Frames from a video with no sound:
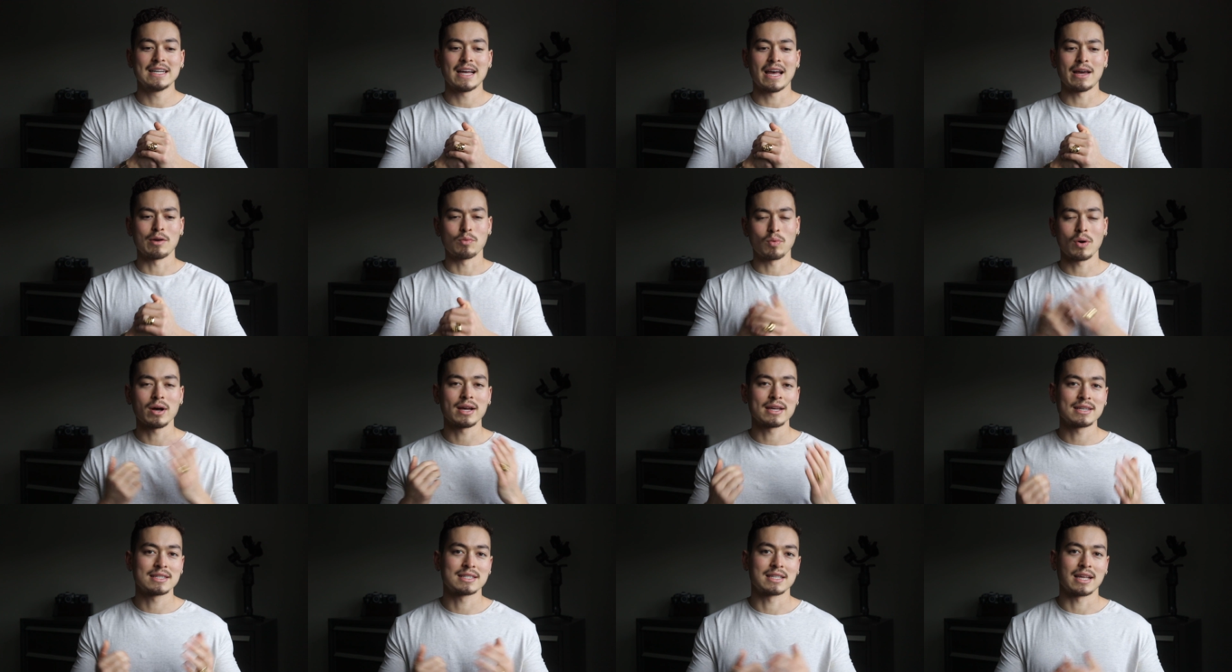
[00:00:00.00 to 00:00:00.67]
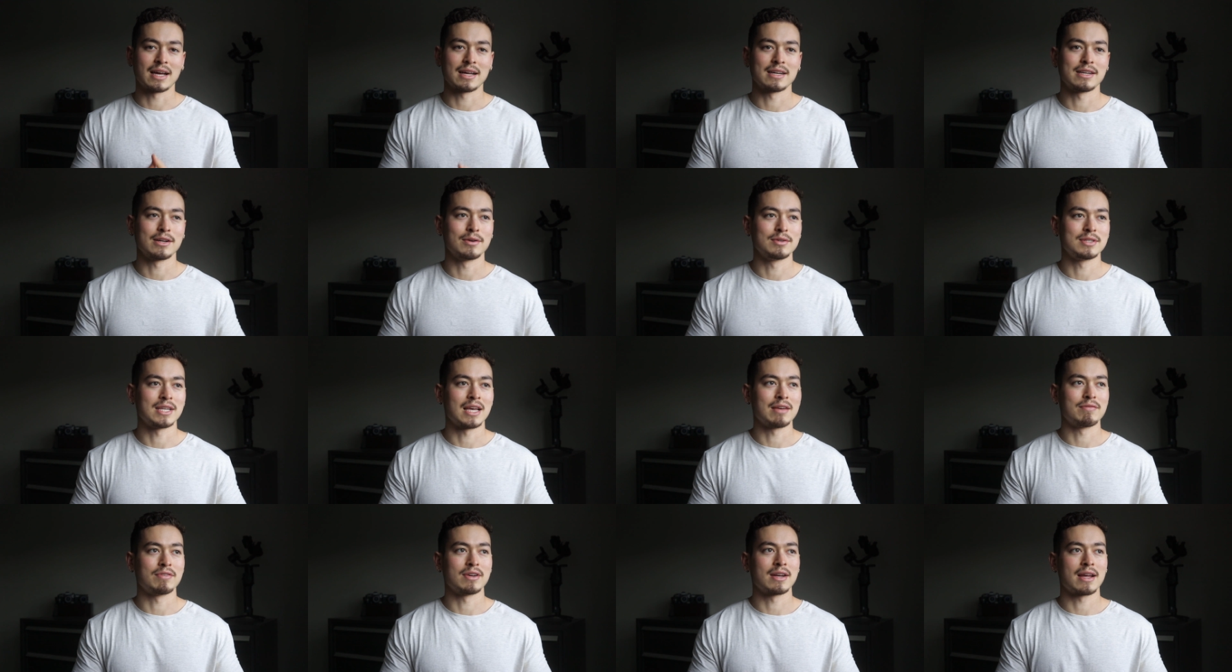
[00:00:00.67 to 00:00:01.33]
And why is that? You know,
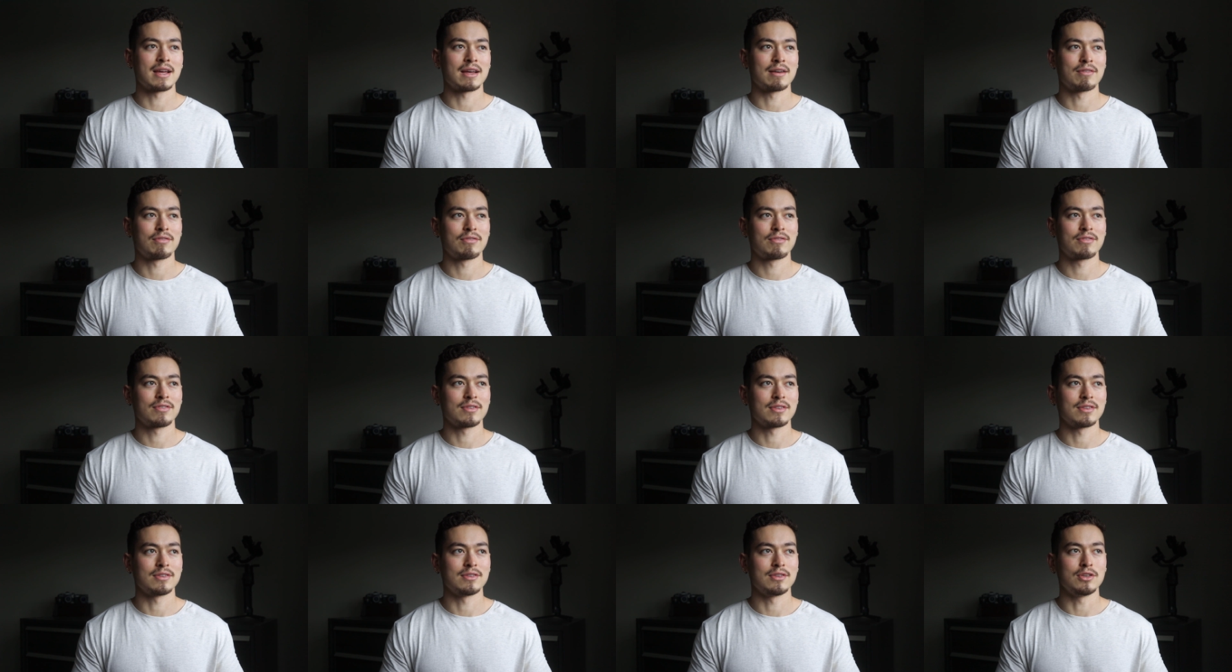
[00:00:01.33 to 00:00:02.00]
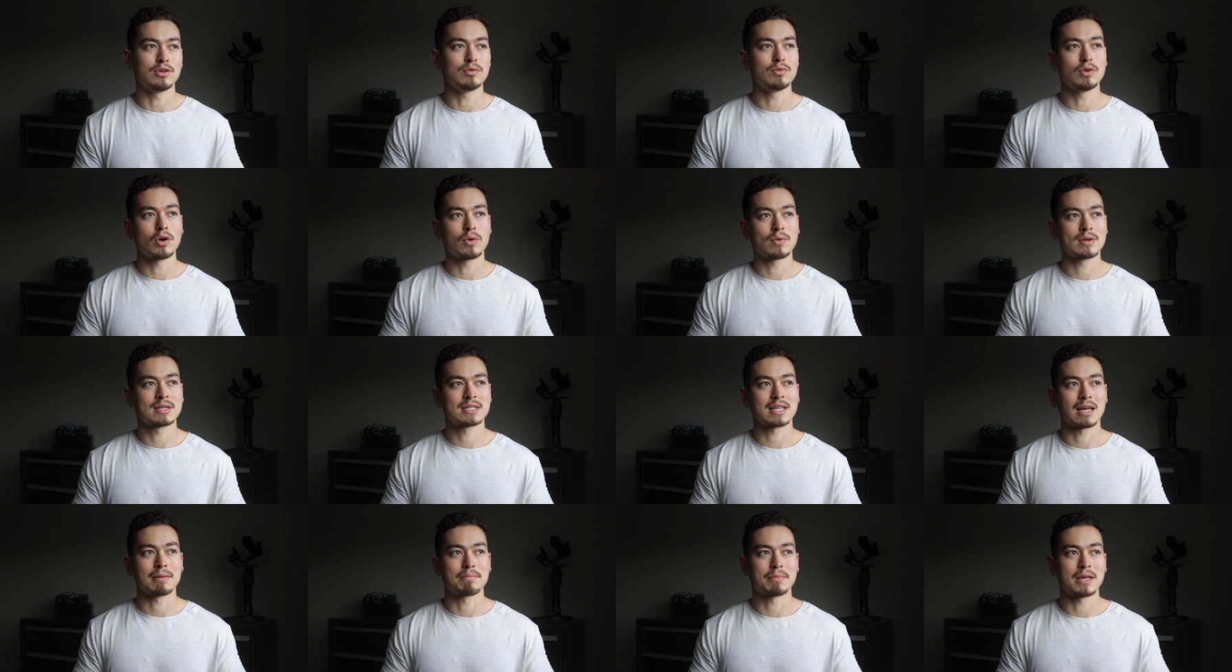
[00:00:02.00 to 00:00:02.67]
David, if you
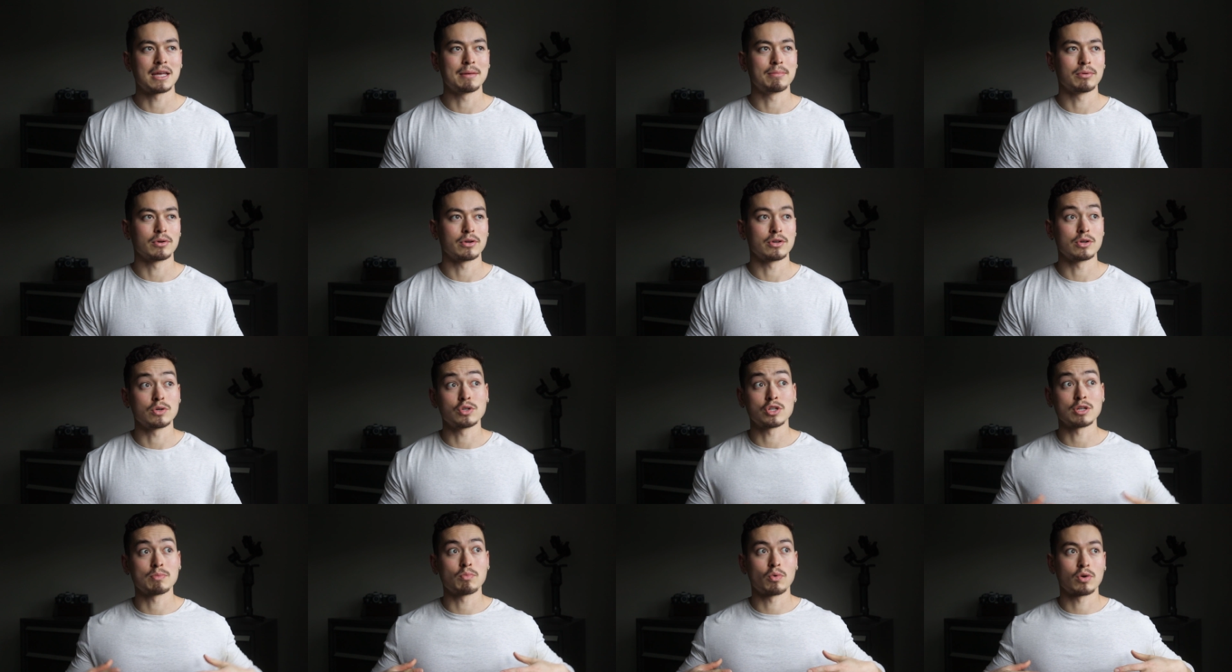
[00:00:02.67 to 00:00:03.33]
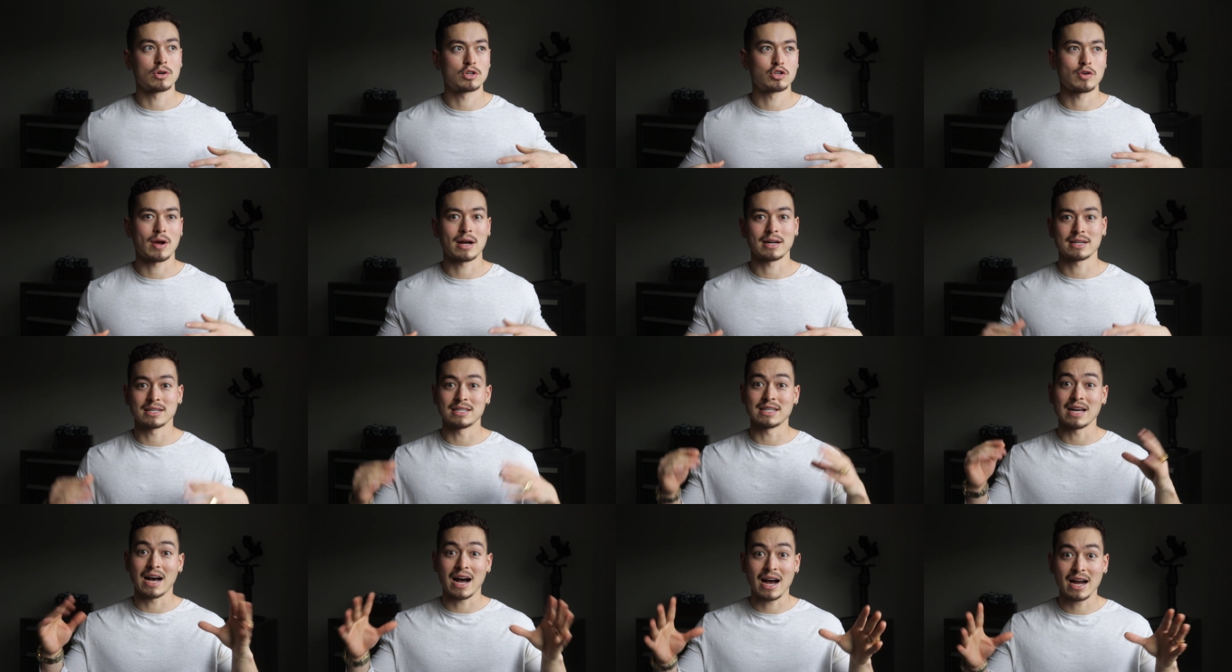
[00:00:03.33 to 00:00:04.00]
notice that people are usually more
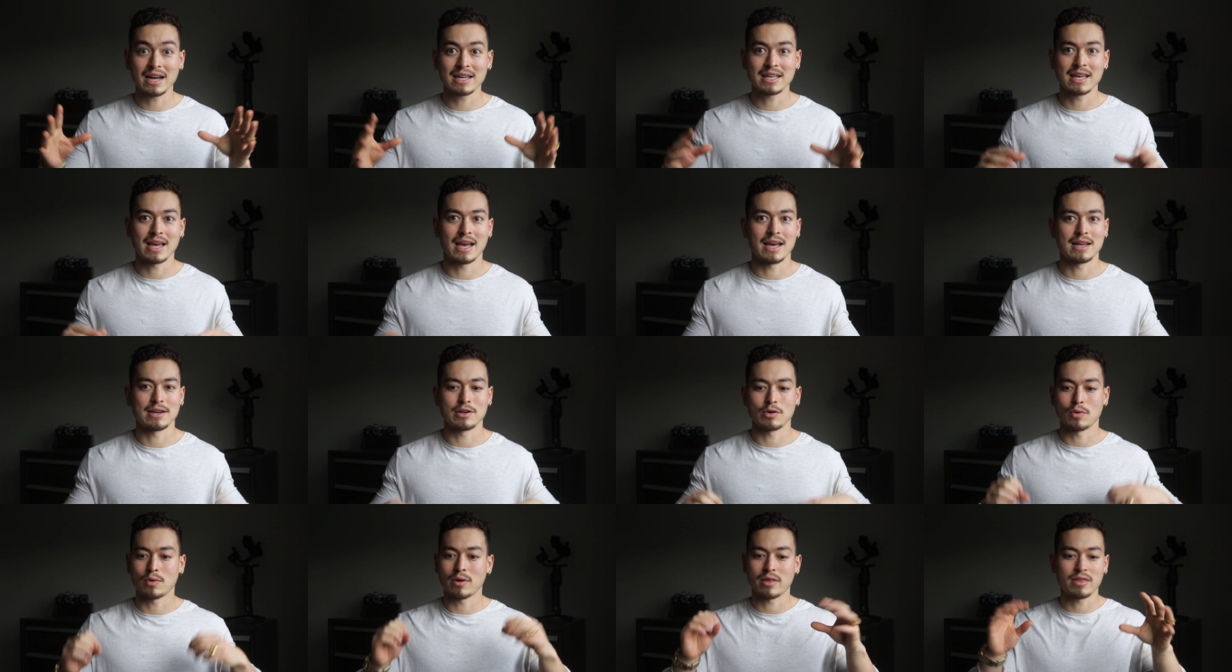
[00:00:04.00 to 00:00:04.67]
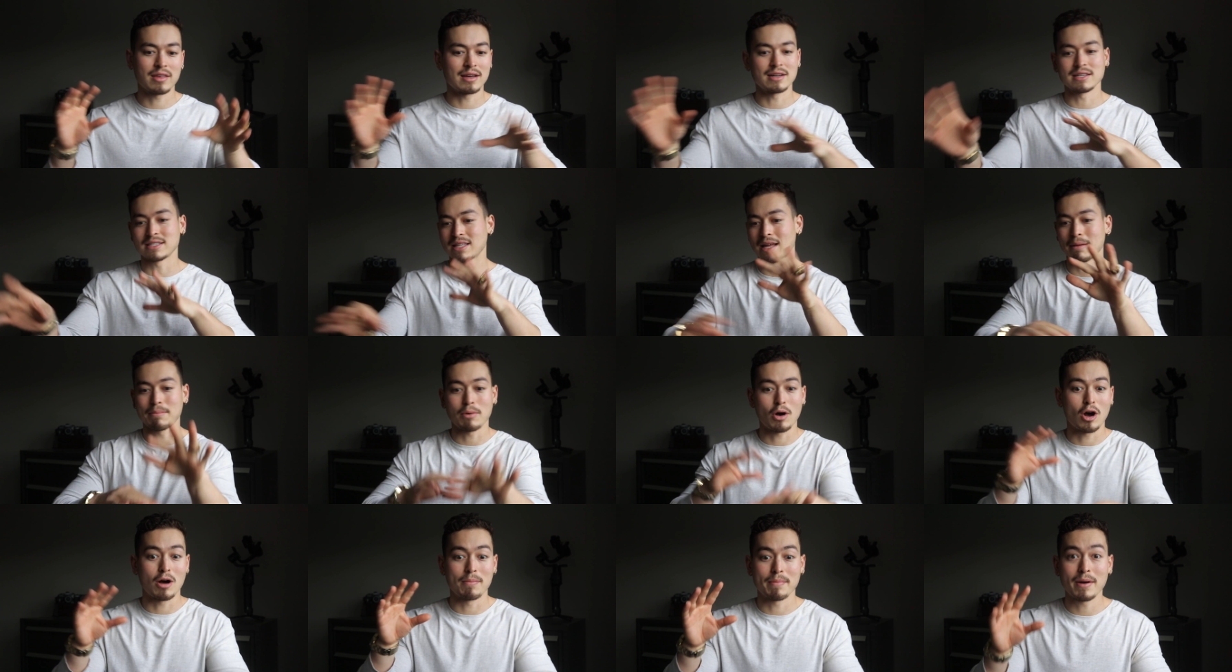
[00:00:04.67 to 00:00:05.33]
attracted to eye candy or things
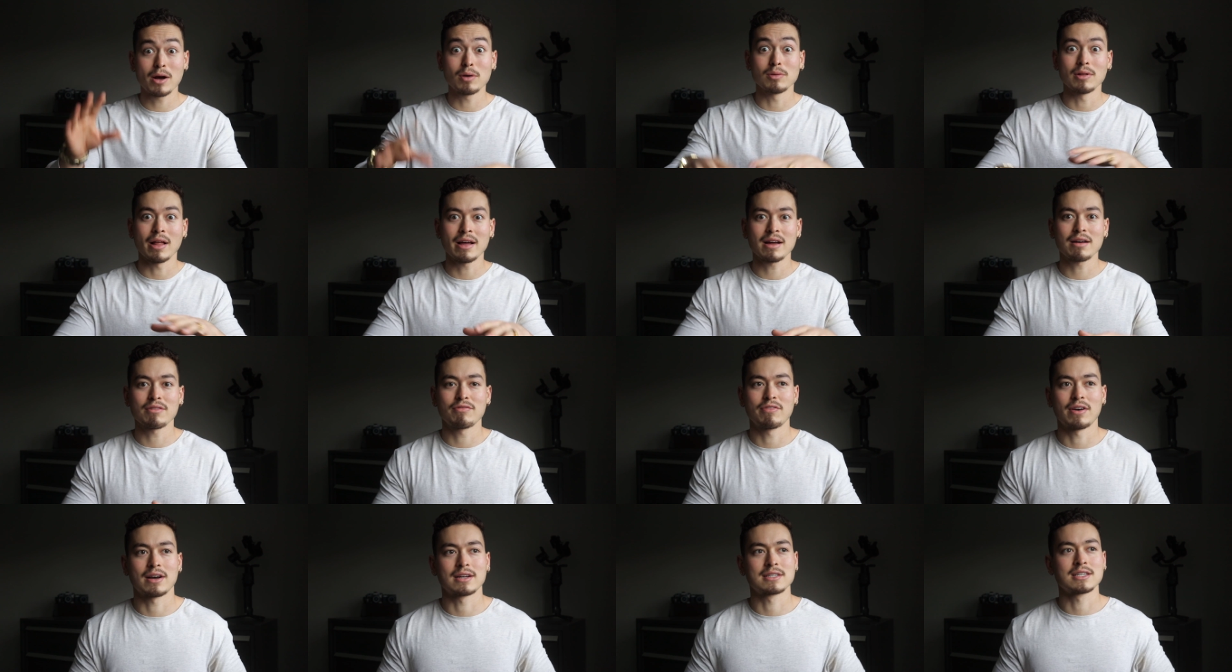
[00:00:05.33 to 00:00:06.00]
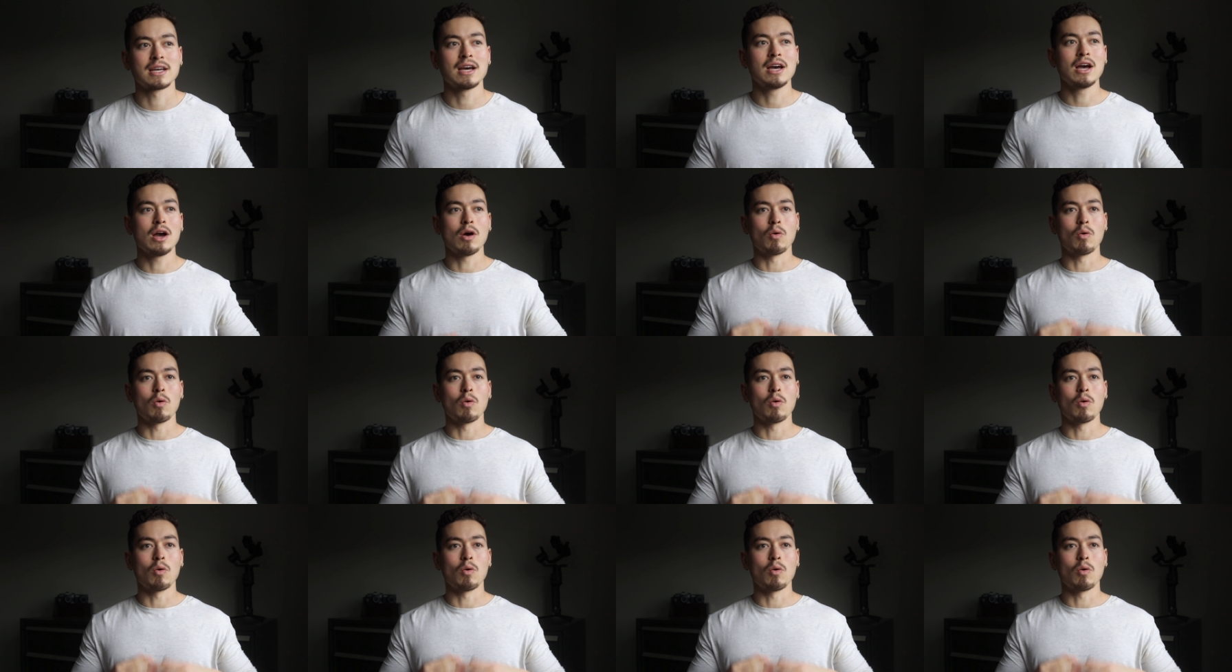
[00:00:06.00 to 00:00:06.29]
that pop out like effects,